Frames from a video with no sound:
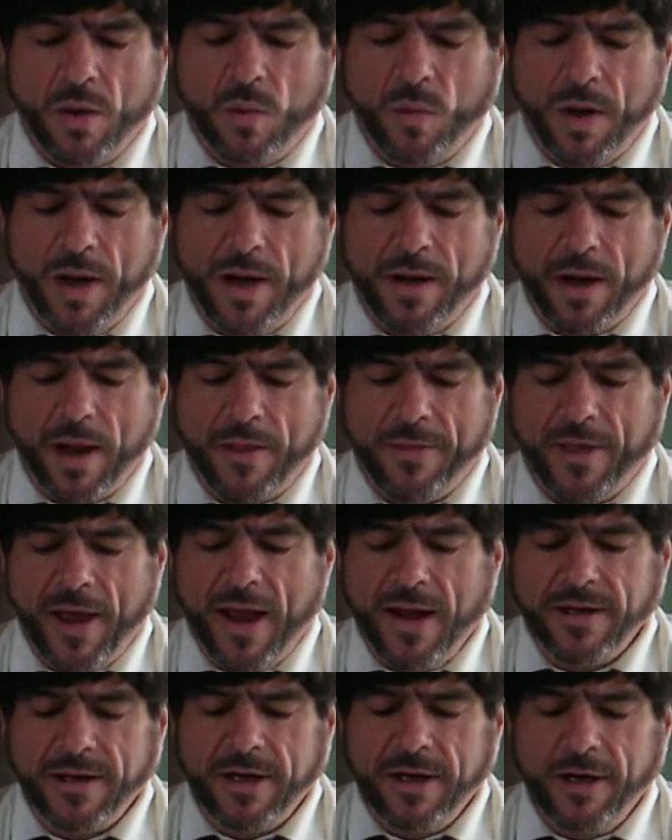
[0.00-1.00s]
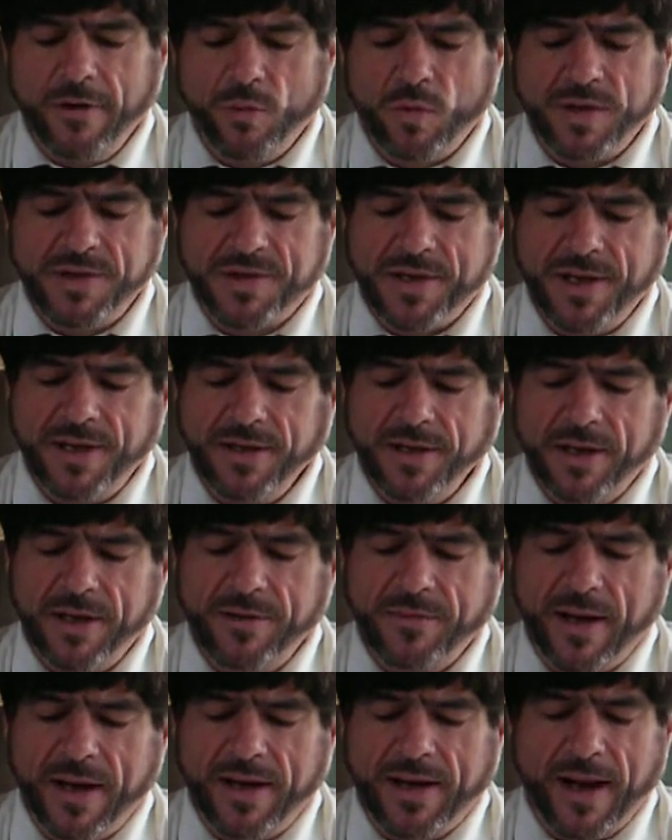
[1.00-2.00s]
When that year was
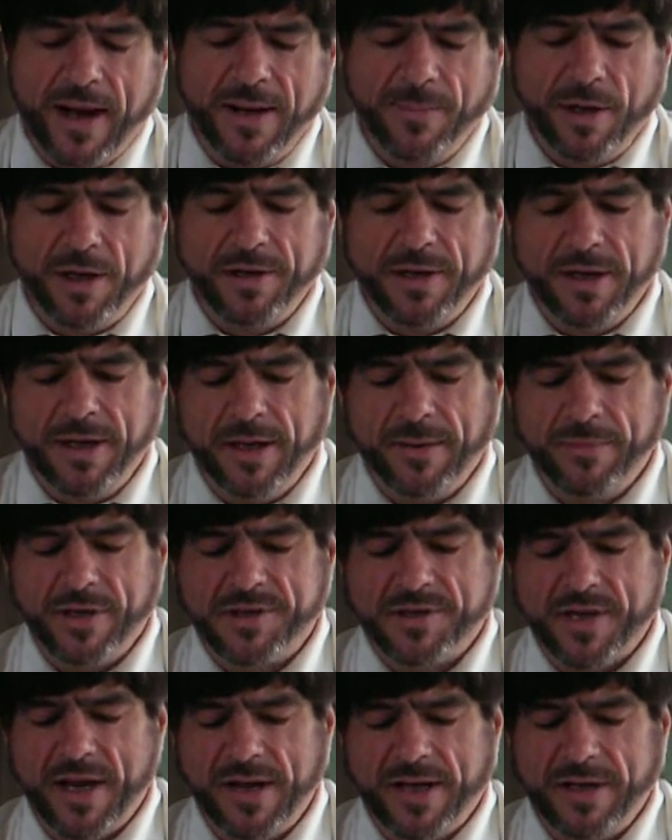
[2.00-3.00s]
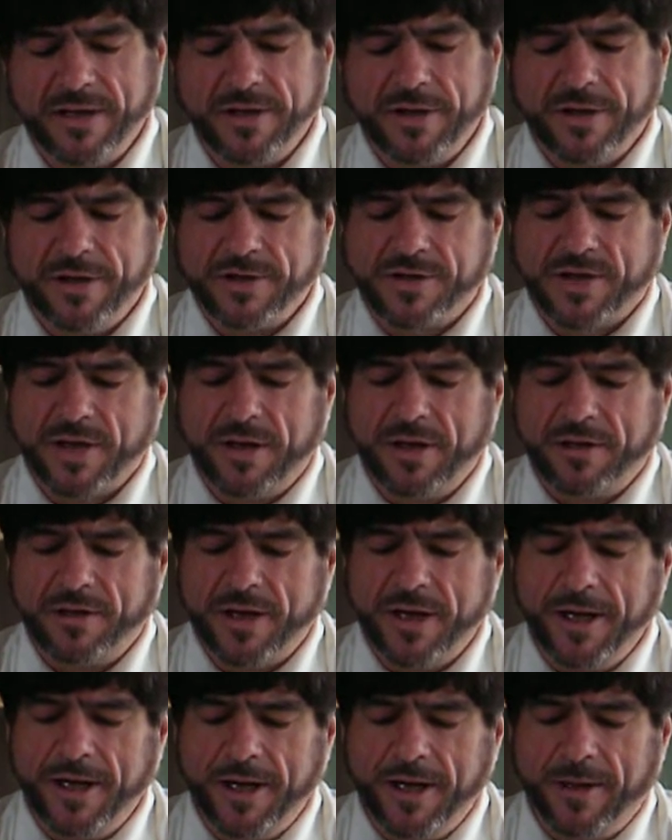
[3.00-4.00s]
ended, they came unto him the second year, and said
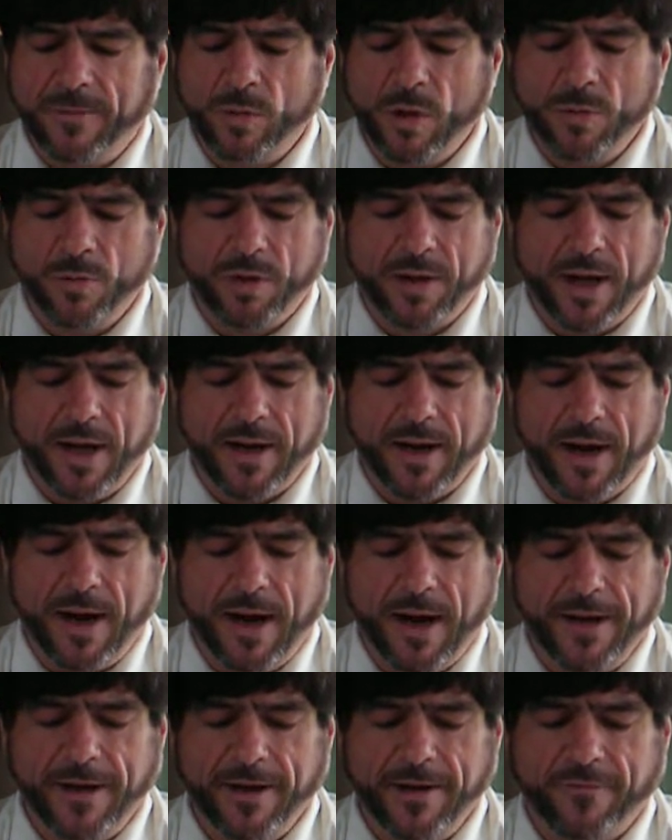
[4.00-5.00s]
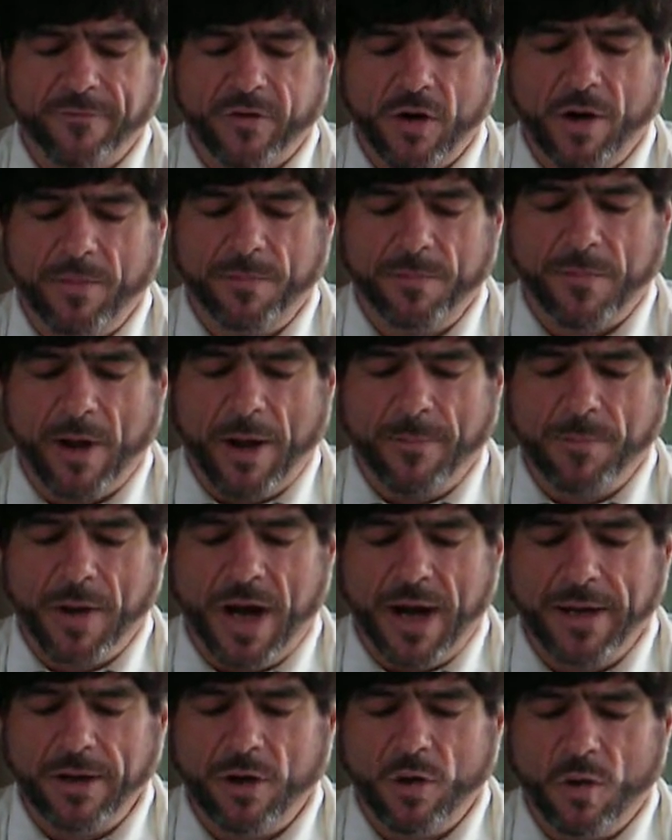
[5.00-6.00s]
unto him, We will not hide it from
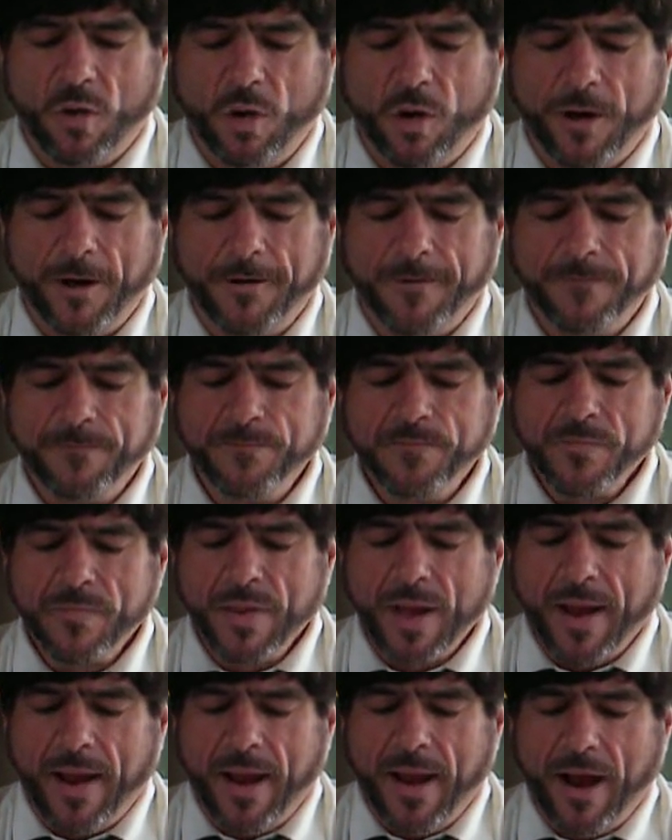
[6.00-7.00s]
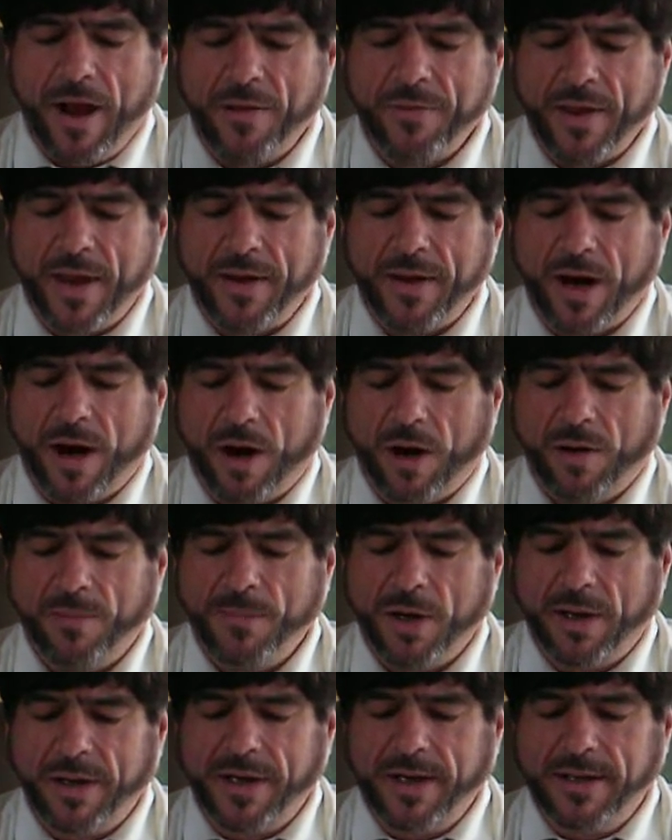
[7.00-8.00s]
my Lord, how that our
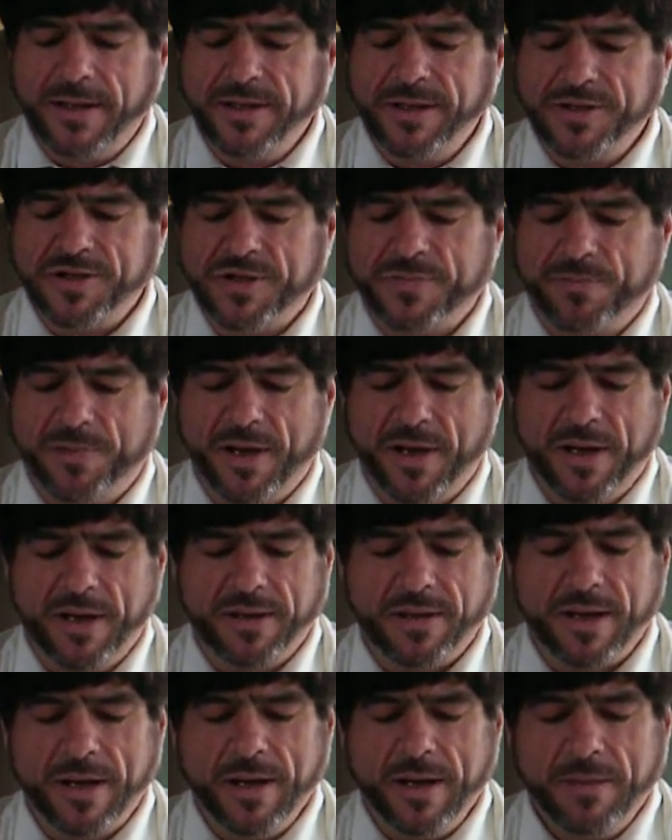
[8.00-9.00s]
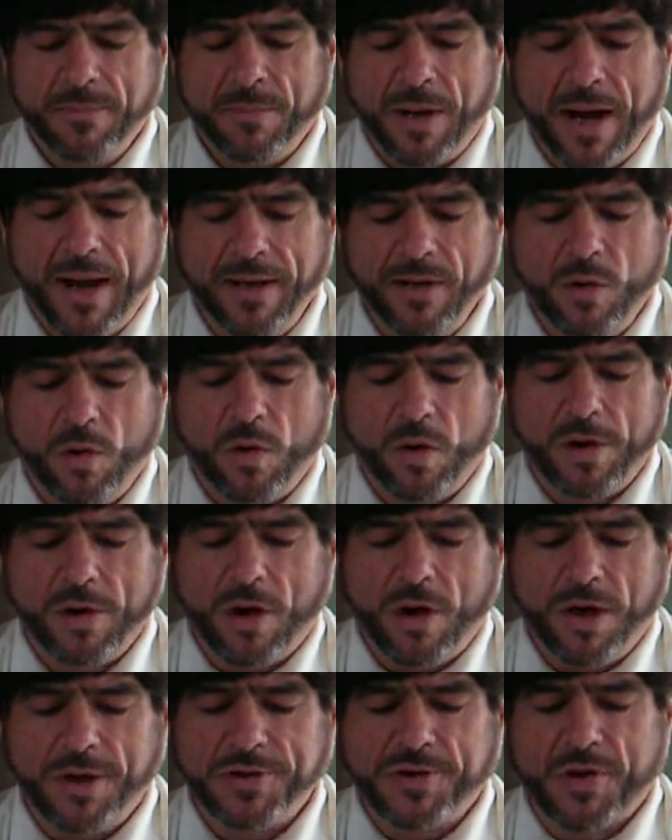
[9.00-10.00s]
money is spent. My Lord
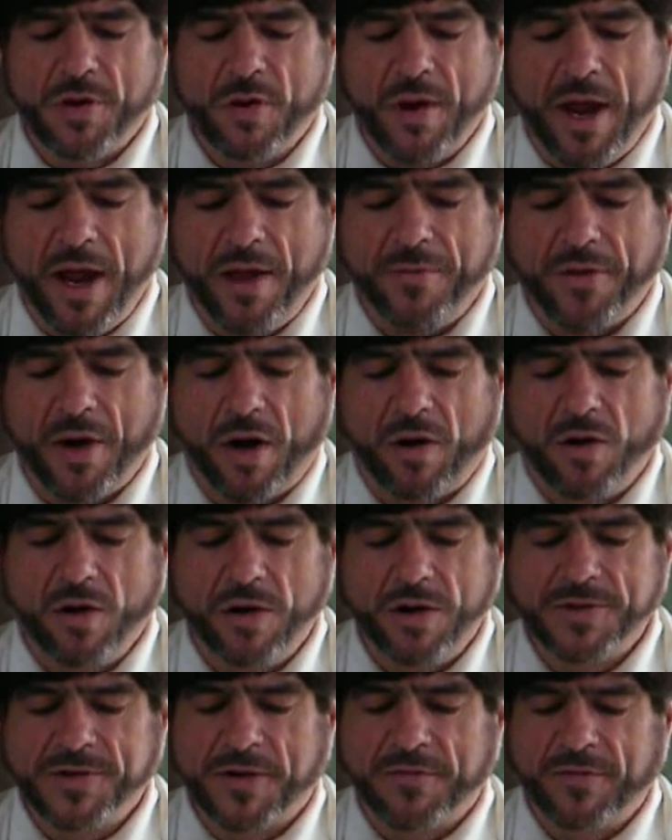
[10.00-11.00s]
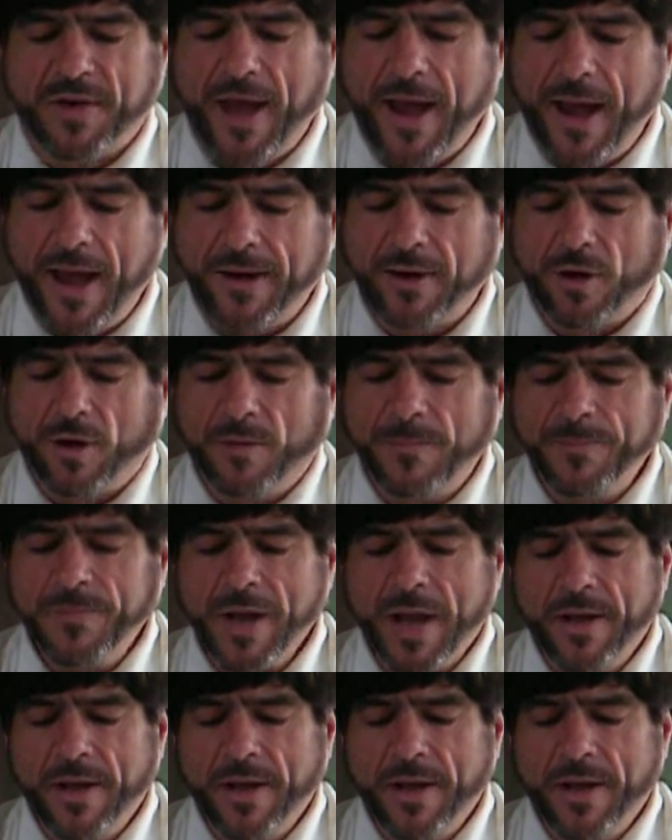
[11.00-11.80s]
also hath our herds of cattle.